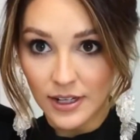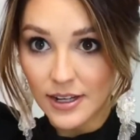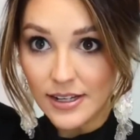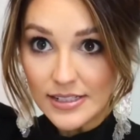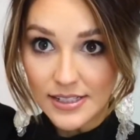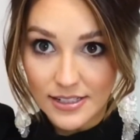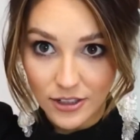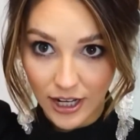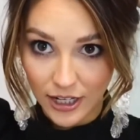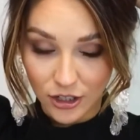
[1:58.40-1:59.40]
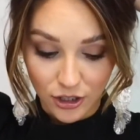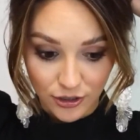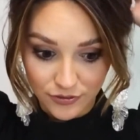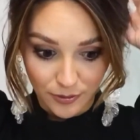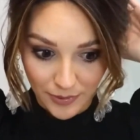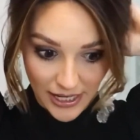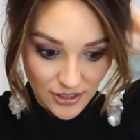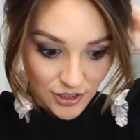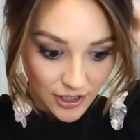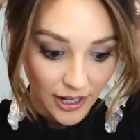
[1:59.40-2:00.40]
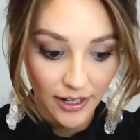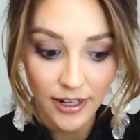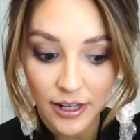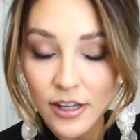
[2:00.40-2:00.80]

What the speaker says: It's still kind of curled from yesterday.